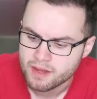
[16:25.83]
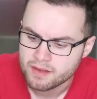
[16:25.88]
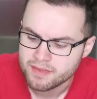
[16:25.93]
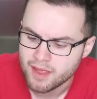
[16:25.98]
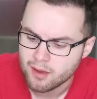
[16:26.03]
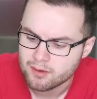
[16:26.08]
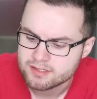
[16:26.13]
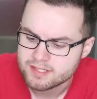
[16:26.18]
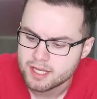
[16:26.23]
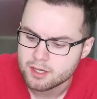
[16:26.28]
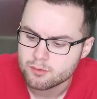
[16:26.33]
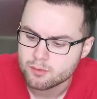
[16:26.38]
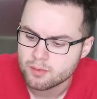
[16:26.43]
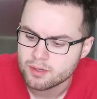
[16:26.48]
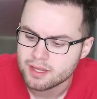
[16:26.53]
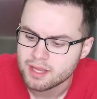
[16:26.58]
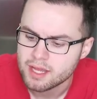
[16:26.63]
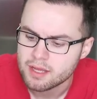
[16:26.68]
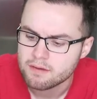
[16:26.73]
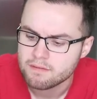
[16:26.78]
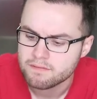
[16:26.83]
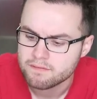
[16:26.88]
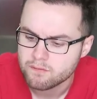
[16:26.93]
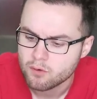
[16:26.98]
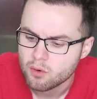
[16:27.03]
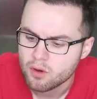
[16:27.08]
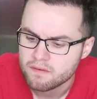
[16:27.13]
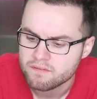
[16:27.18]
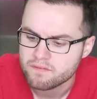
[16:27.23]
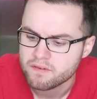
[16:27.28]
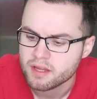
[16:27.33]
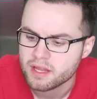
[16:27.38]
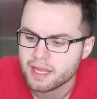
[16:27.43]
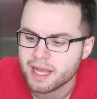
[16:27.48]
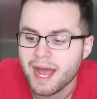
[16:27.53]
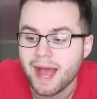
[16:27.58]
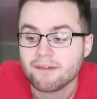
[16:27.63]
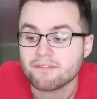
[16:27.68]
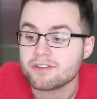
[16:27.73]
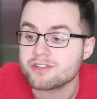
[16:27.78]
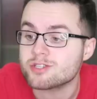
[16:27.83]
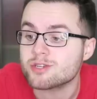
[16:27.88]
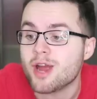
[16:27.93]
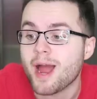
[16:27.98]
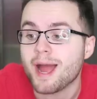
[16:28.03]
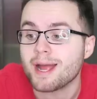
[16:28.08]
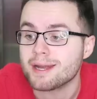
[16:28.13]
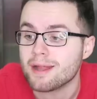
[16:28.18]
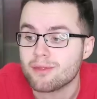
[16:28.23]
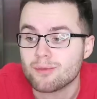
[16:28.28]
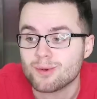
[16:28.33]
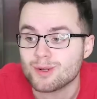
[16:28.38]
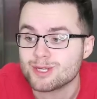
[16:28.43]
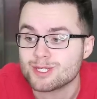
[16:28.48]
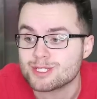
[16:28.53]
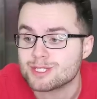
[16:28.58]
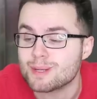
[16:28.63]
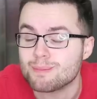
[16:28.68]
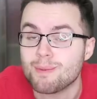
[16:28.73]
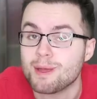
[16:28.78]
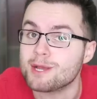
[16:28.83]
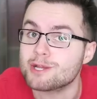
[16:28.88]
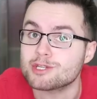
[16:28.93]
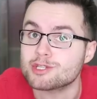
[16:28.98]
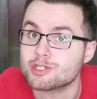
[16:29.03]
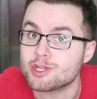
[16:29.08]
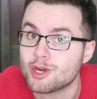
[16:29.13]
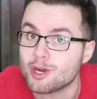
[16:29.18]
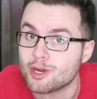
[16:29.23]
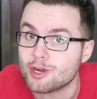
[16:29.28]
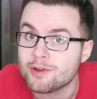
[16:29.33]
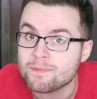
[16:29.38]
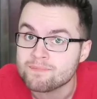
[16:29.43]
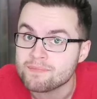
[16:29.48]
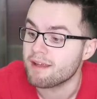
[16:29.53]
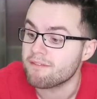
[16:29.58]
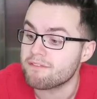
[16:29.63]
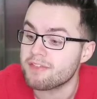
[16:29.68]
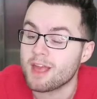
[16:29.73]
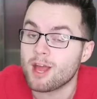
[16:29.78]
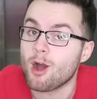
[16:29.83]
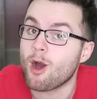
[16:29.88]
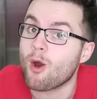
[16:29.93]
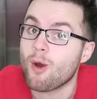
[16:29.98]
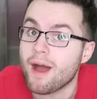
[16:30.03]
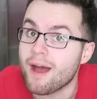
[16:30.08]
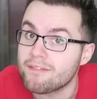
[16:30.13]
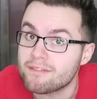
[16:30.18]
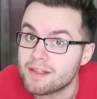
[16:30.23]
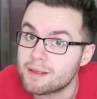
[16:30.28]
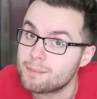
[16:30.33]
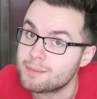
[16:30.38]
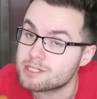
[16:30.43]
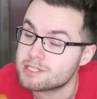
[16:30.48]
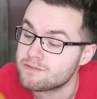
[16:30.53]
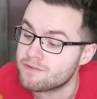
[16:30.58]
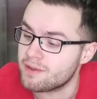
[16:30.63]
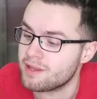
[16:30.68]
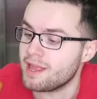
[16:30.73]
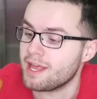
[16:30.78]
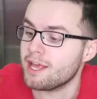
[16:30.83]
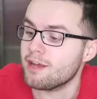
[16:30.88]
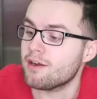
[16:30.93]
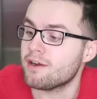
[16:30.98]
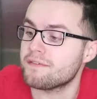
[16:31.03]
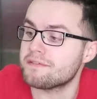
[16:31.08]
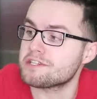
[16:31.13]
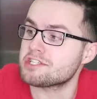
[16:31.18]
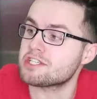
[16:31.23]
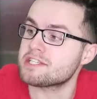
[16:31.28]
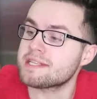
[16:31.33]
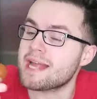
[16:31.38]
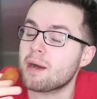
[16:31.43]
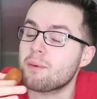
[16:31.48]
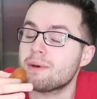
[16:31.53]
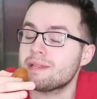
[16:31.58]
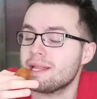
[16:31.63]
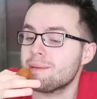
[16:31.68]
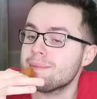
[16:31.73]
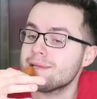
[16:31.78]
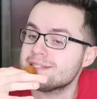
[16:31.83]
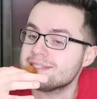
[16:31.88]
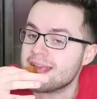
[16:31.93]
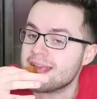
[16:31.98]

That was like really full of filling. I have to try another one just to make sure if they all have that much filling or if it's just that one.